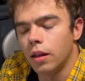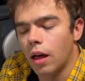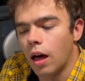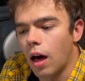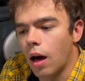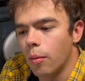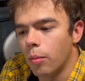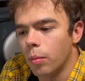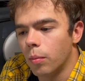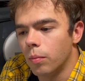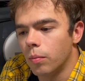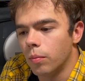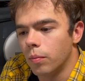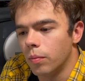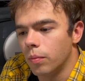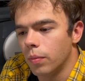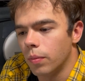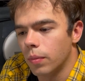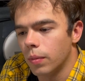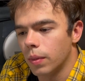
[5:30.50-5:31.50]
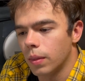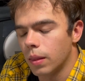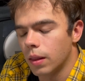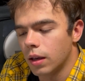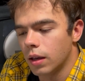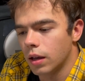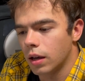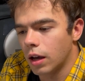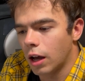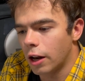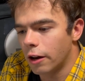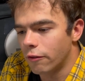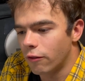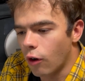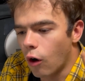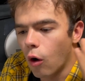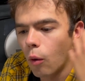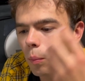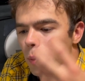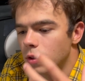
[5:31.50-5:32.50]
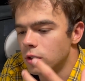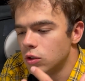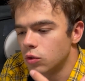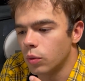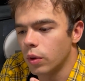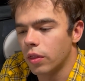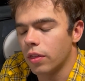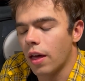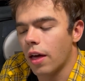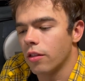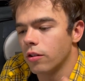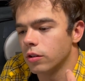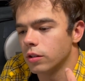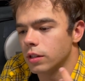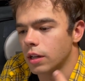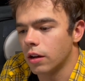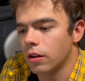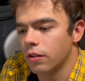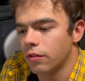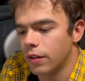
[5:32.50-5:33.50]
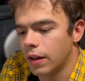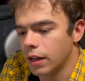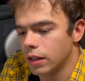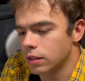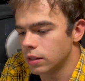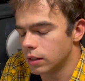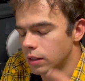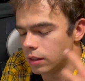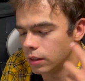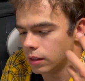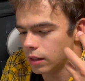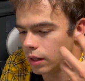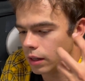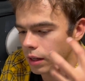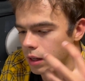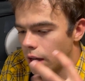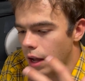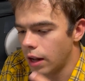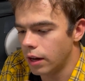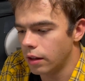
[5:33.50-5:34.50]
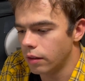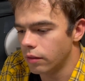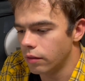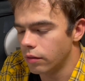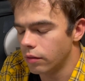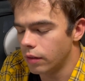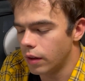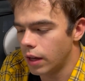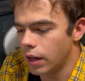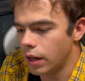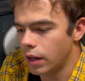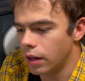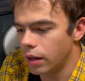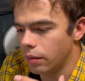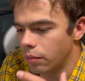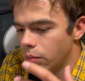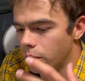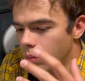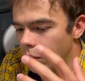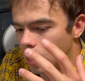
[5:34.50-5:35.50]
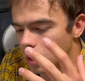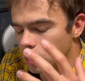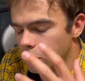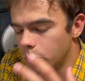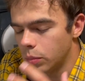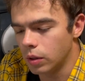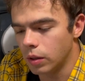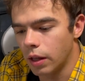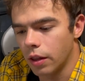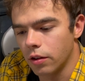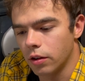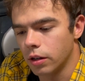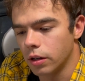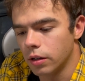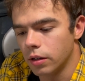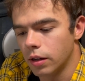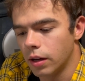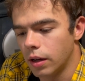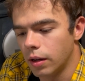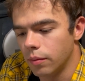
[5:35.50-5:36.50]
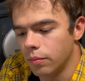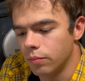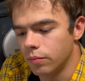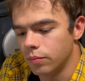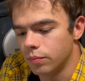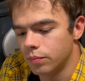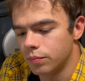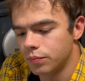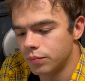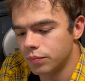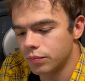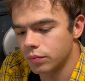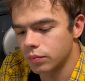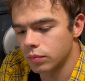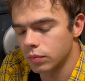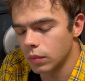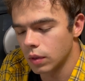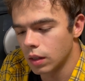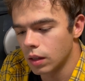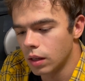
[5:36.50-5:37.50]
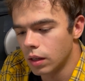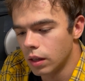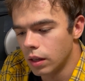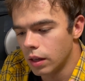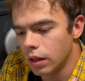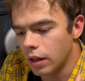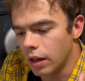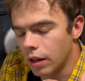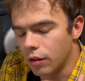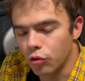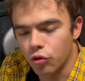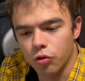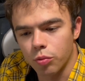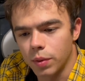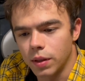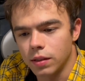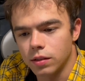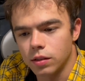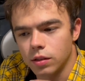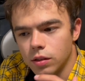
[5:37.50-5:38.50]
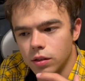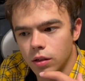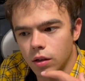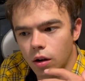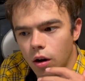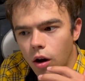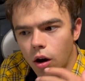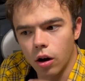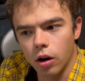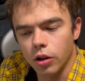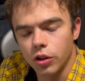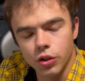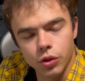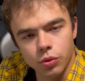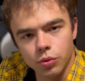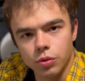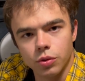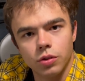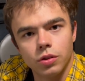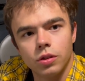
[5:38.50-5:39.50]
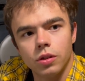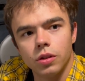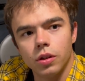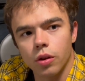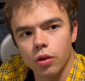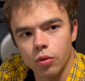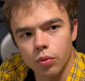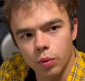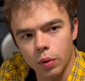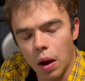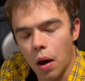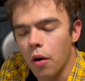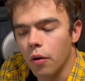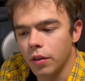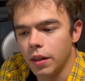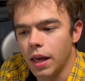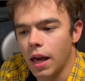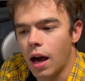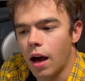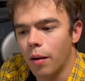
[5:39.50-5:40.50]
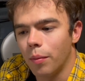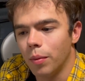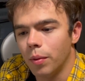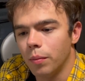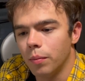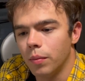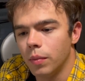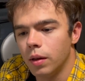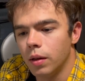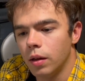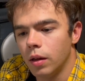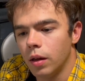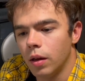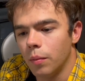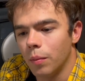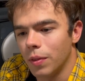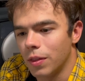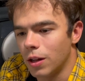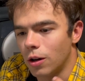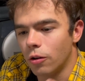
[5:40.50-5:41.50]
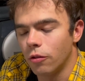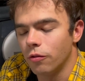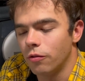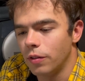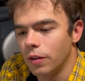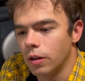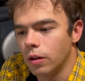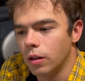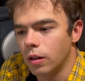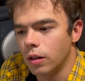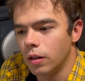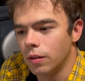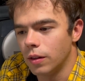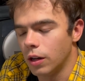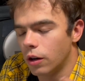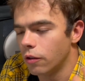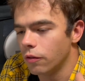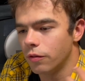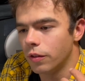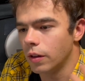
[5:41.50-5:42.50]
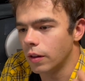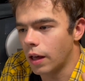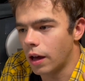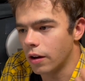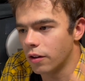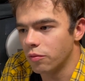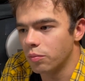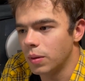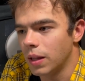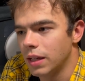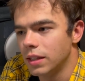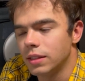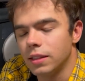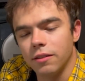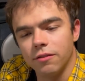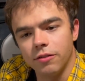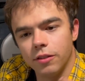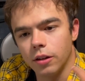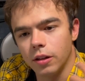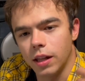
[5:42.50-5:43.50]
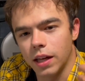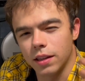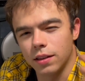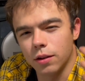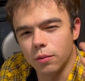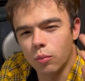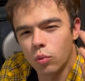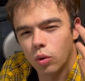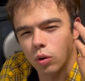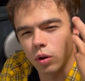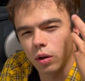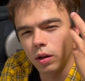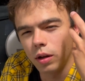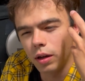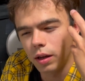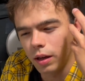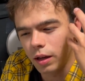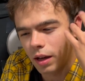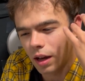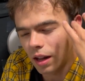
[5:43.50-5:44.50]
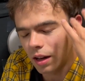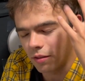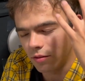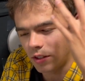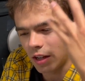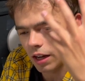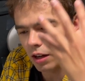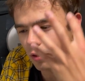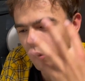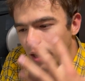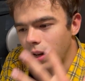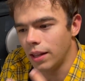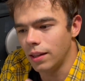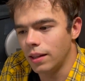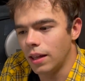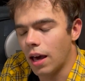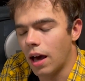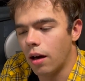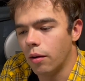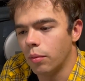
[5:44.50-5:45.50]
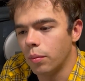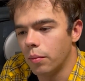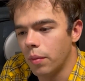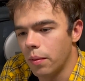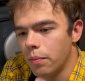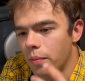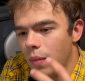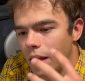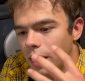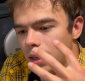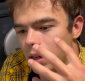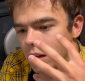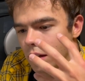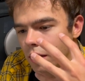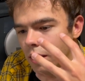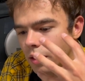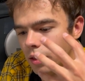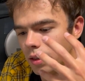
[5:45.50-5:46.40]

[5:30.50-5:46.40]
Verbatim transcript: album kind of opens with other sound effects and it kind of uh, multiple other um, instruments are used throughout the album. But they don't feel they don't feel out of place. They feel like they're more kind of decorating the album and making